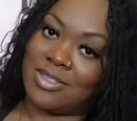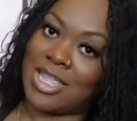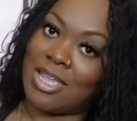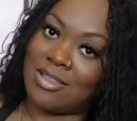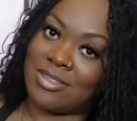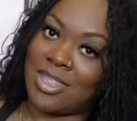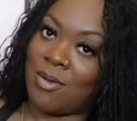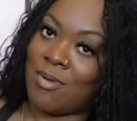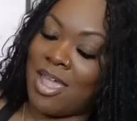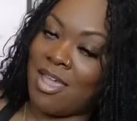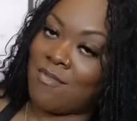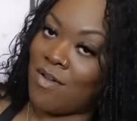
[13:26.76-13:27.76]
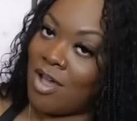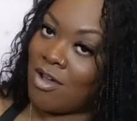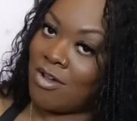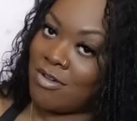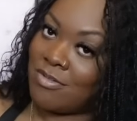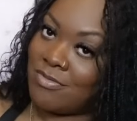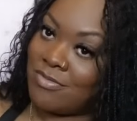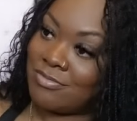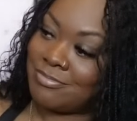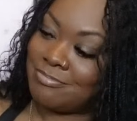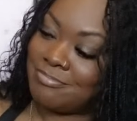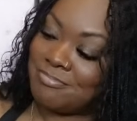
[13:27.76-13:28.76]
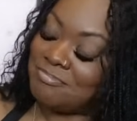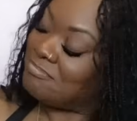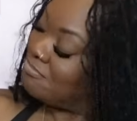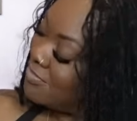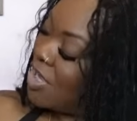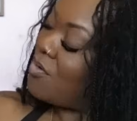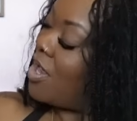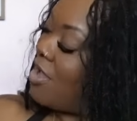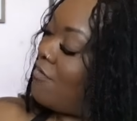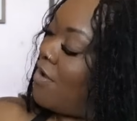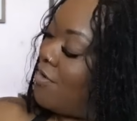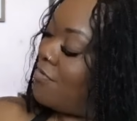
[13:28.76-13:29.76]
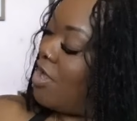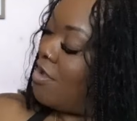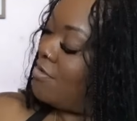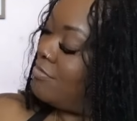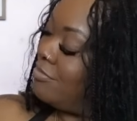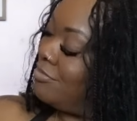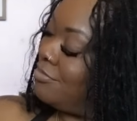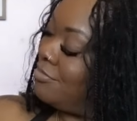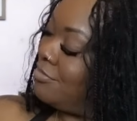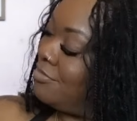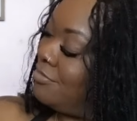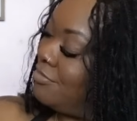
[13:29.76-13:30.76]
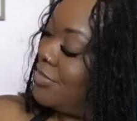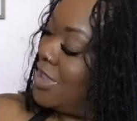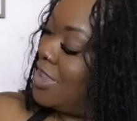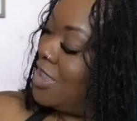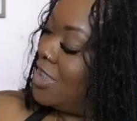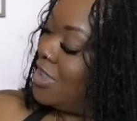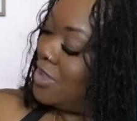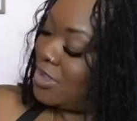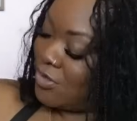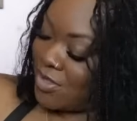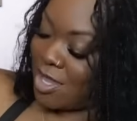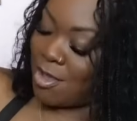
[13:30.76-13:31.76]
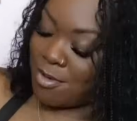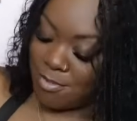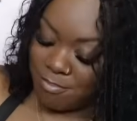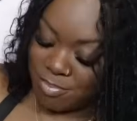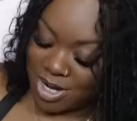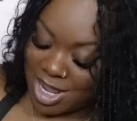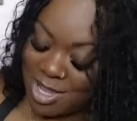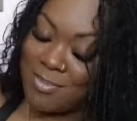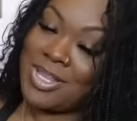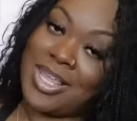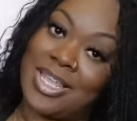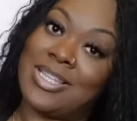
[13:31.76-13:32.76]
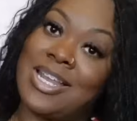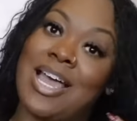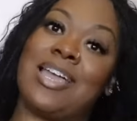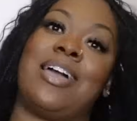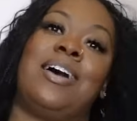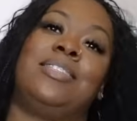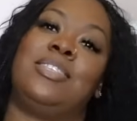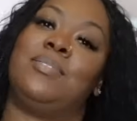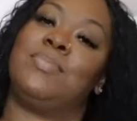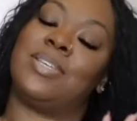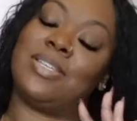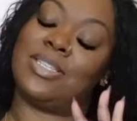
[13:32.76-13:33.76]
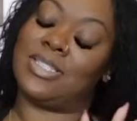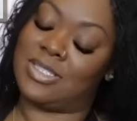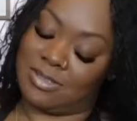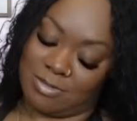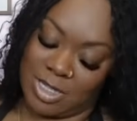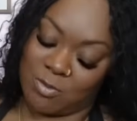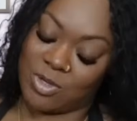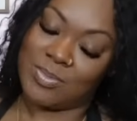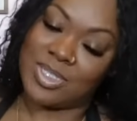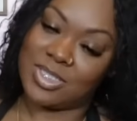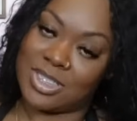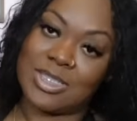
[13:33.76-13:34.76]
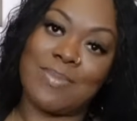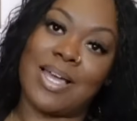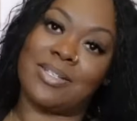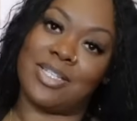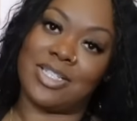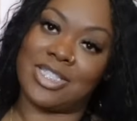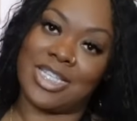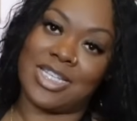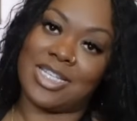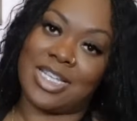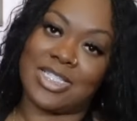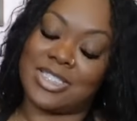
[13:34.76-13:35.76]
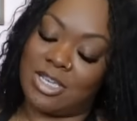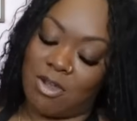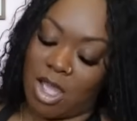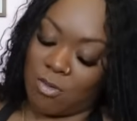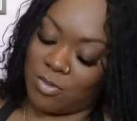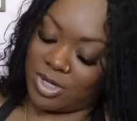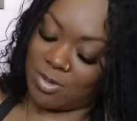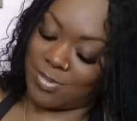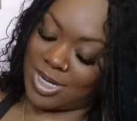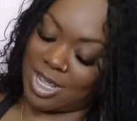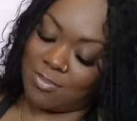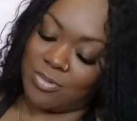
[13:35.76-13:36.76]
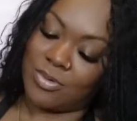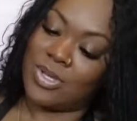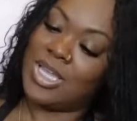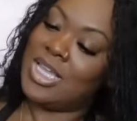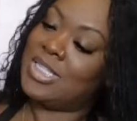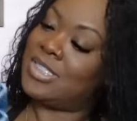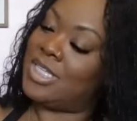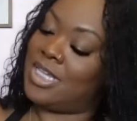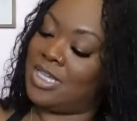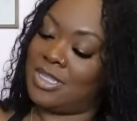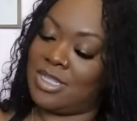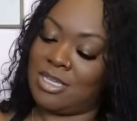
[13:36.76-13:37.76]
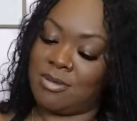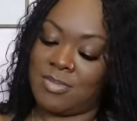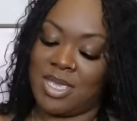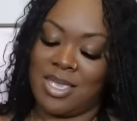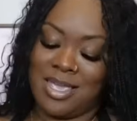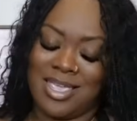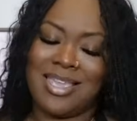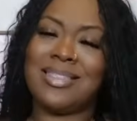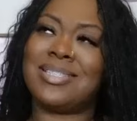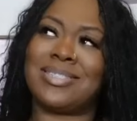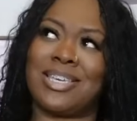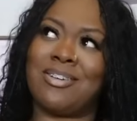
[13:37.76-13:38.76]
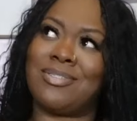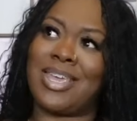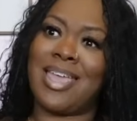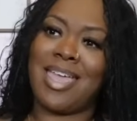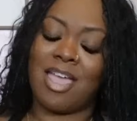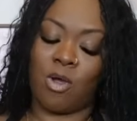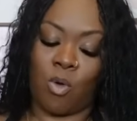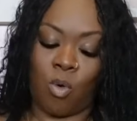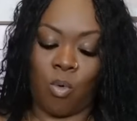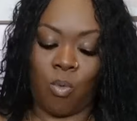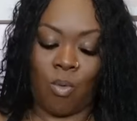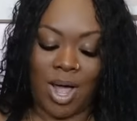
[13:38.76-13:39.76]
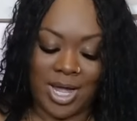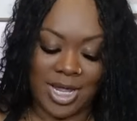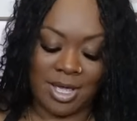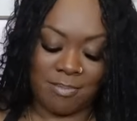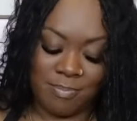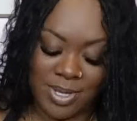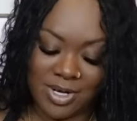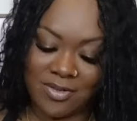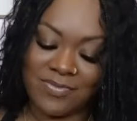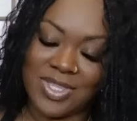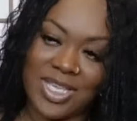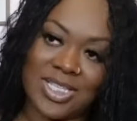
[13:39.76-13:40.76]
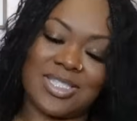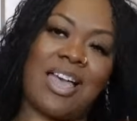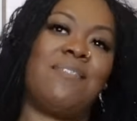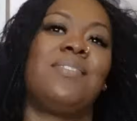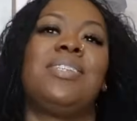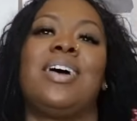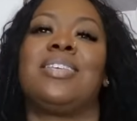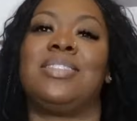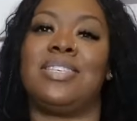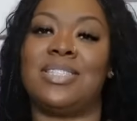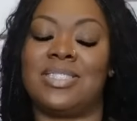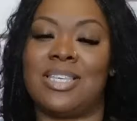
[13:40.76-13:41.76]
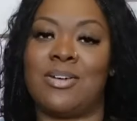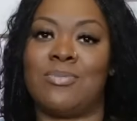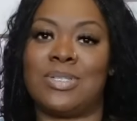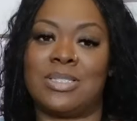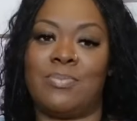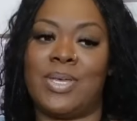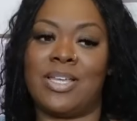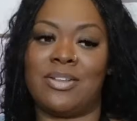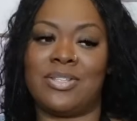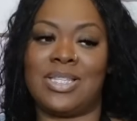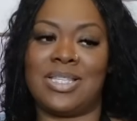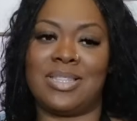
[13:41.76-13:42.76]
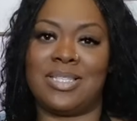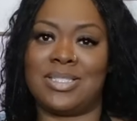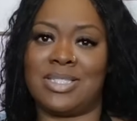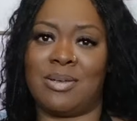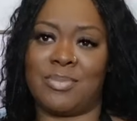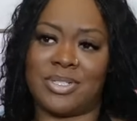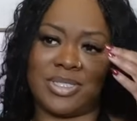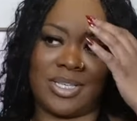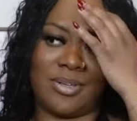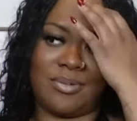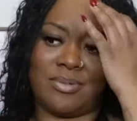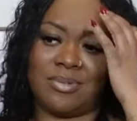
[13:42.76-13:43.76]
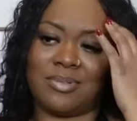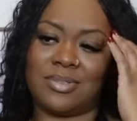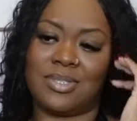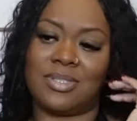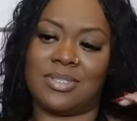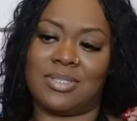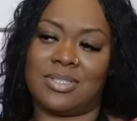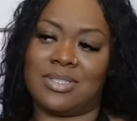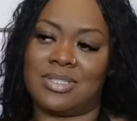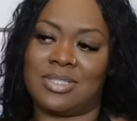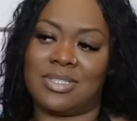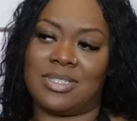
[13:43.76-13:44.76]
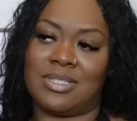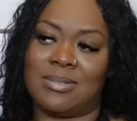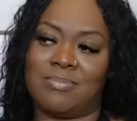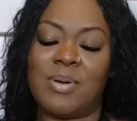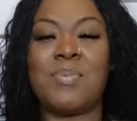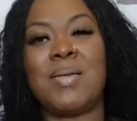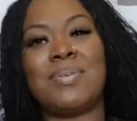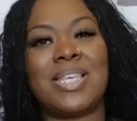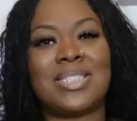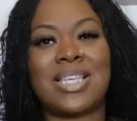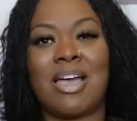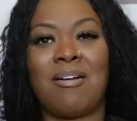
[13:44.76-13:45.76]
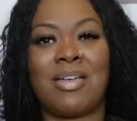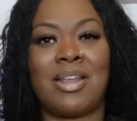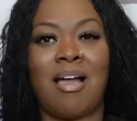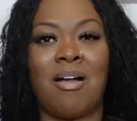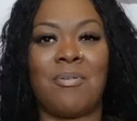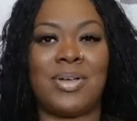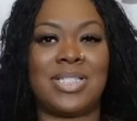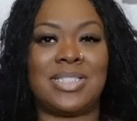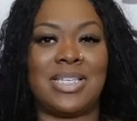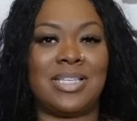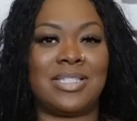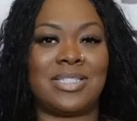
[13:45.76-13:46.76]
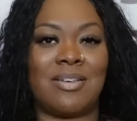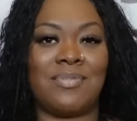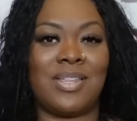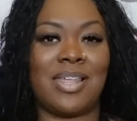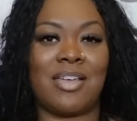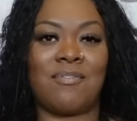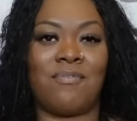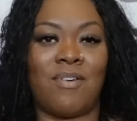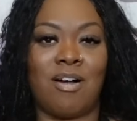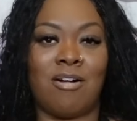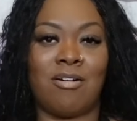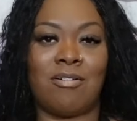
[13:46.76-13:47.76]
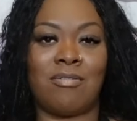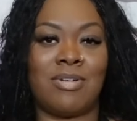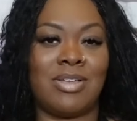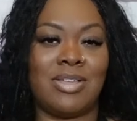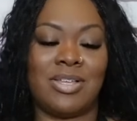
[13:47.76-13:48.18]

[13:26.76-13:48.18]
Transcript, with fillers: They, they were half off. They were half off, y'all. So, yeah. But I am glad that I got them because it would have been just my luck that in that sale I wouldn't have been able to get them. In the sale, they had quite a bit of things. I feel like this sale was better than the summer sale. But maybe that's how it always is. I feel like fall